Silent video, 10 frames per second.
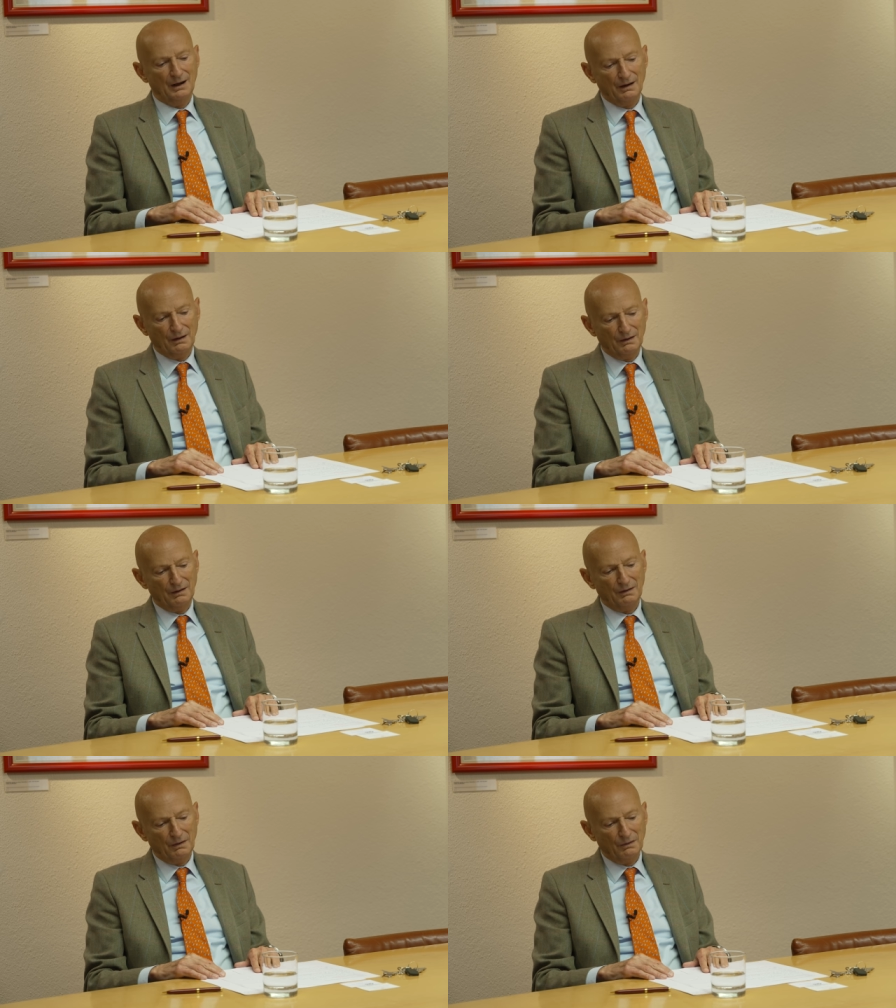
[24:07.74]

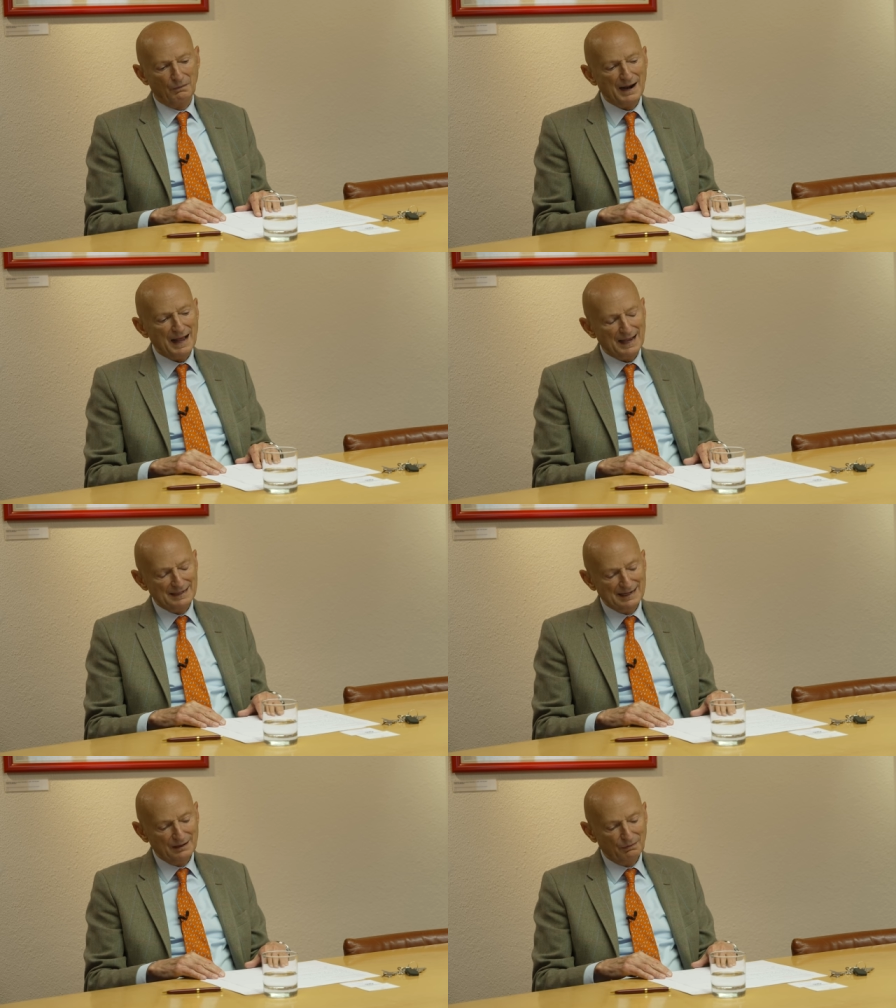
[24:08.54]
Uh, well, I
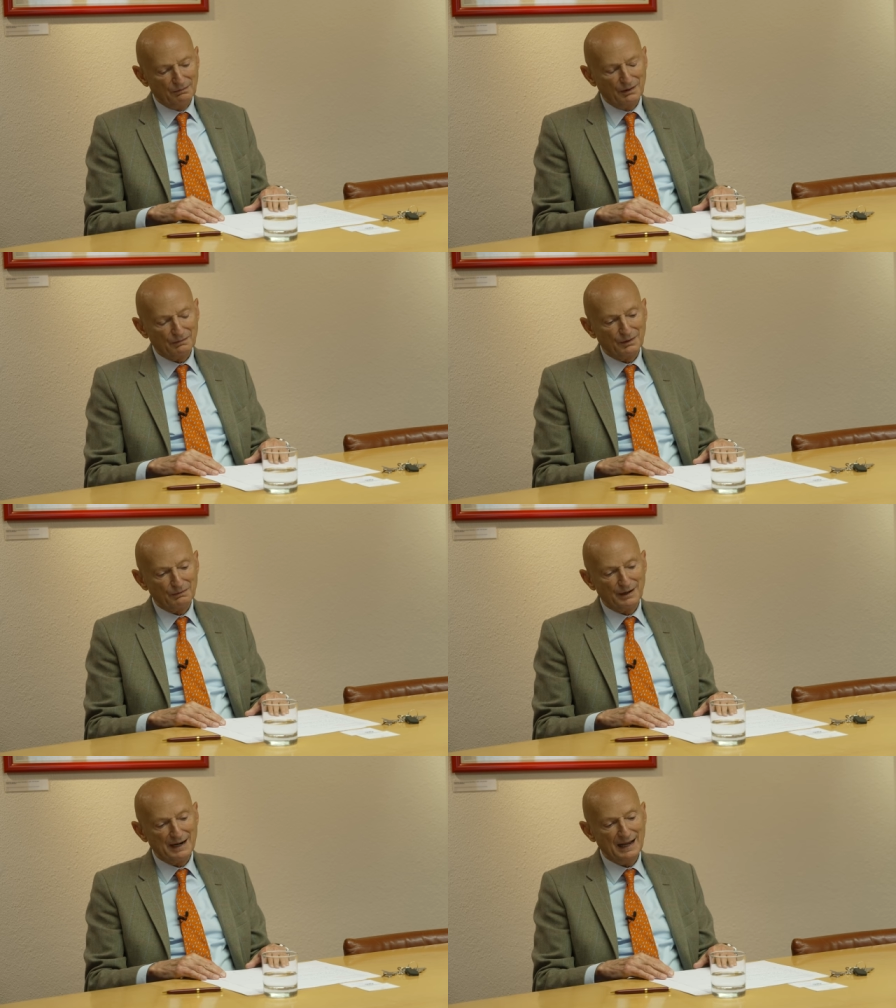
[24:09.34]
think what,
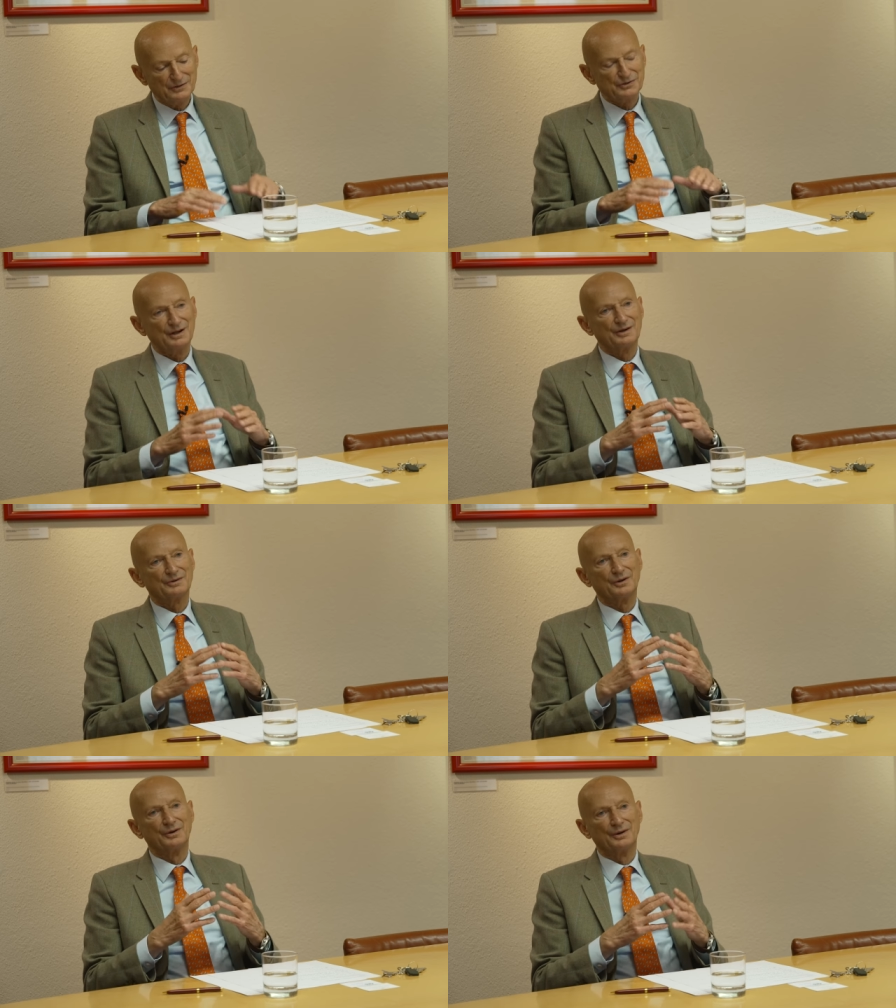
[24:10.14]
what one has
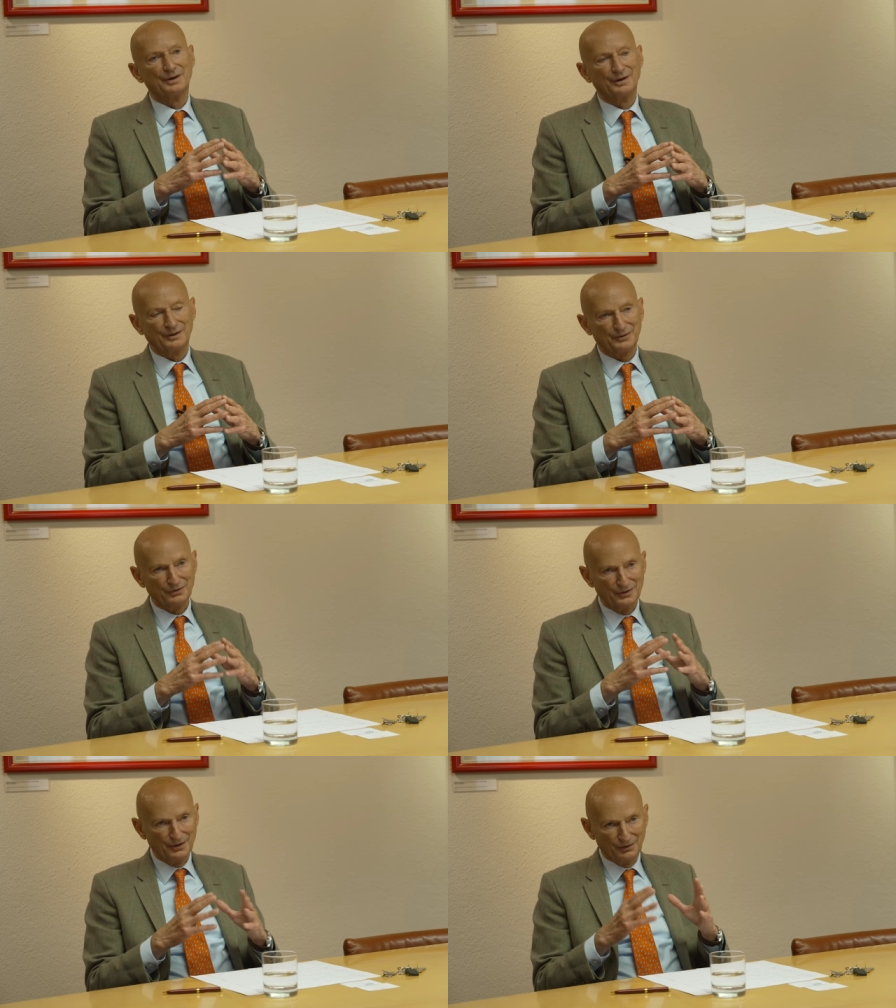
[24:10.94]
to, uh,
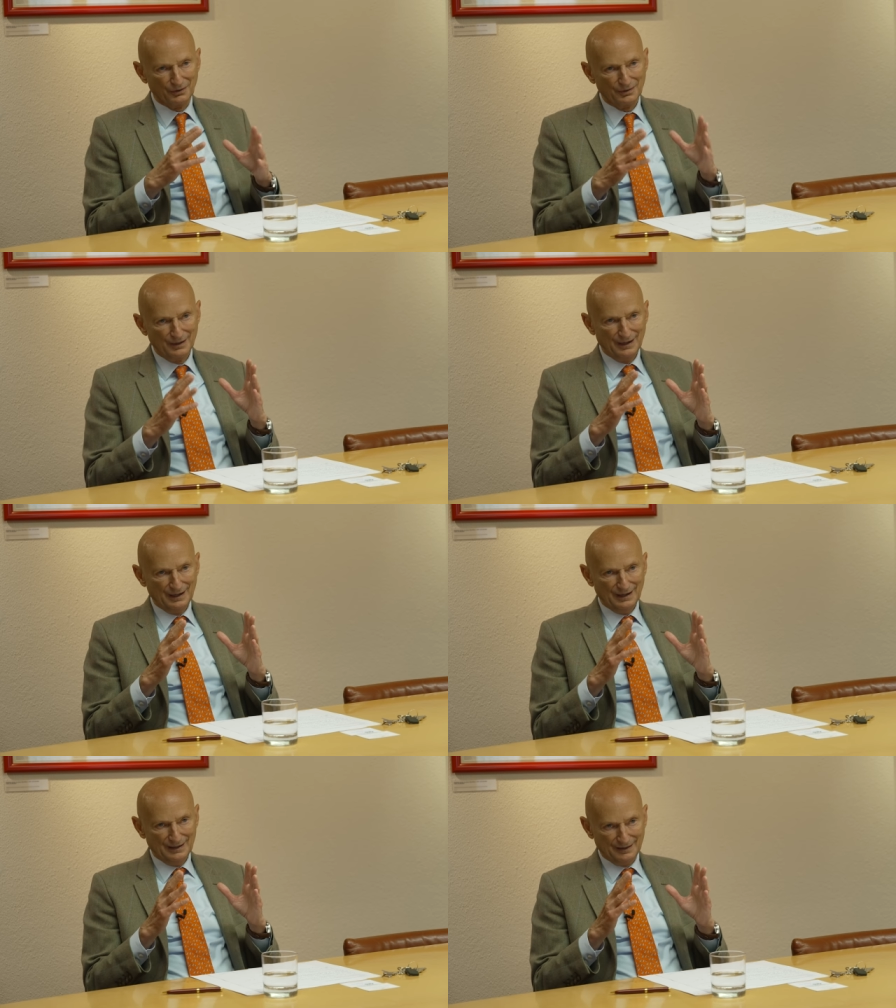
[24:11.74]
to know
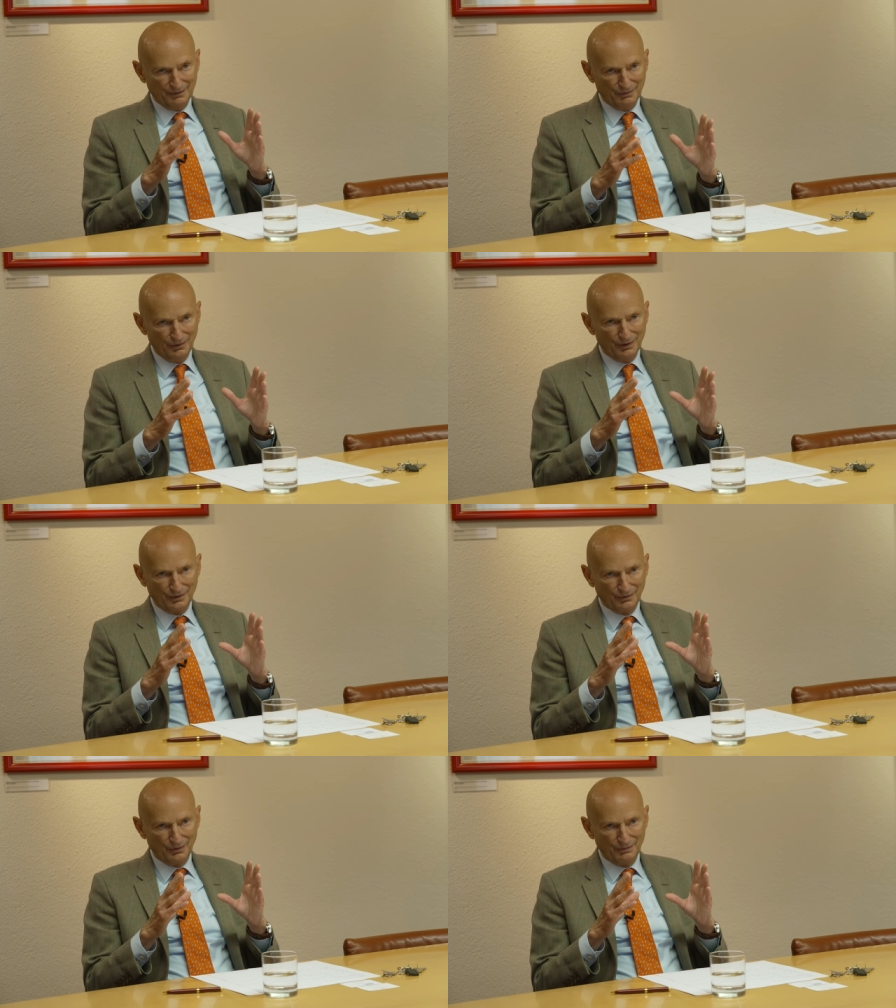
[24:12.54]
that the
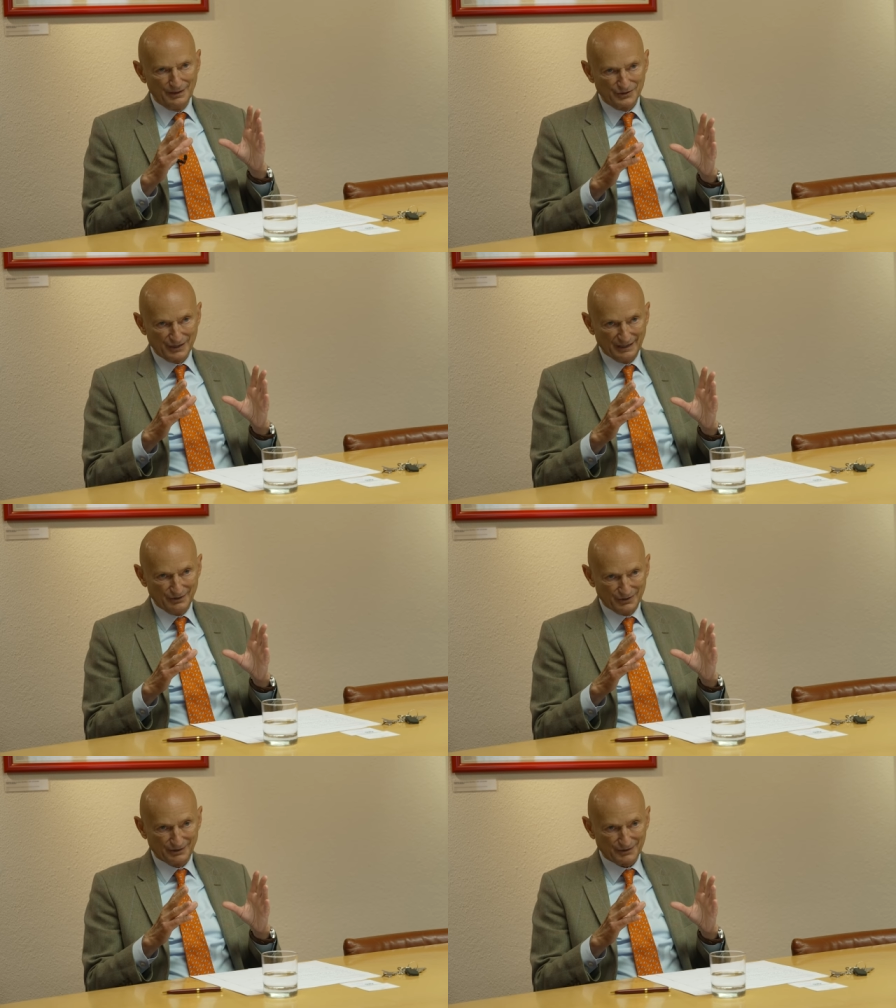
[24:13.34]
world always
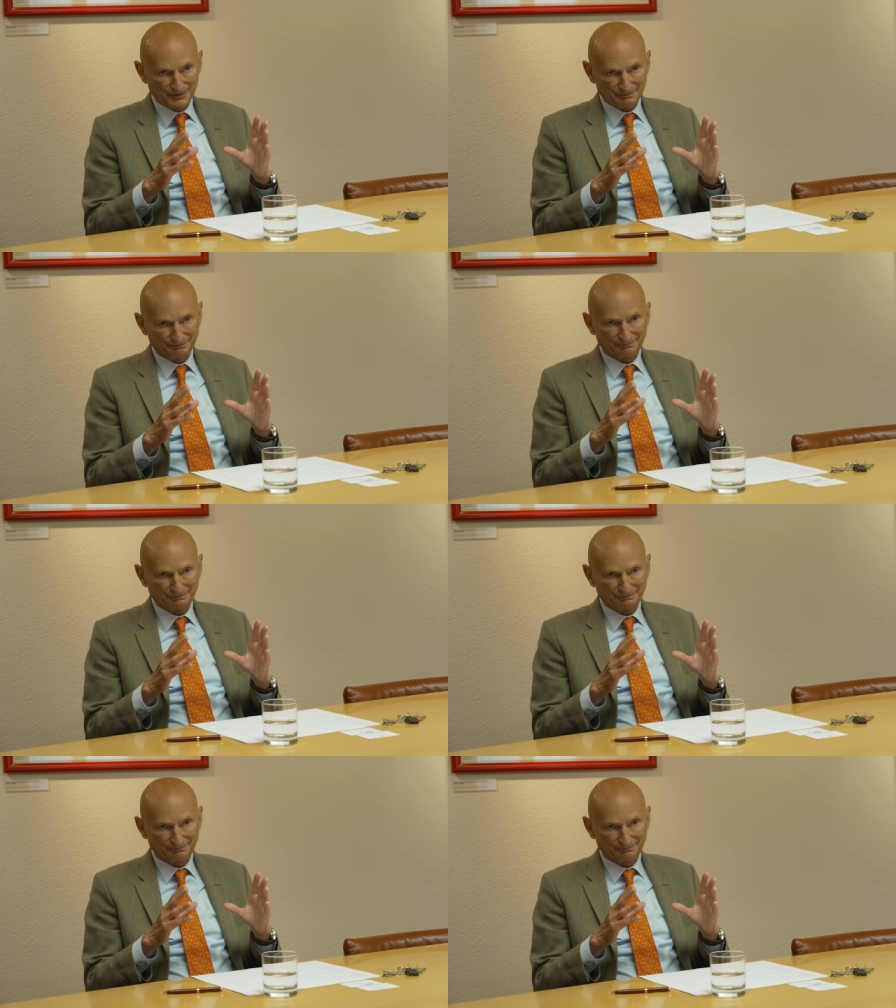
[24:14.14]
changes.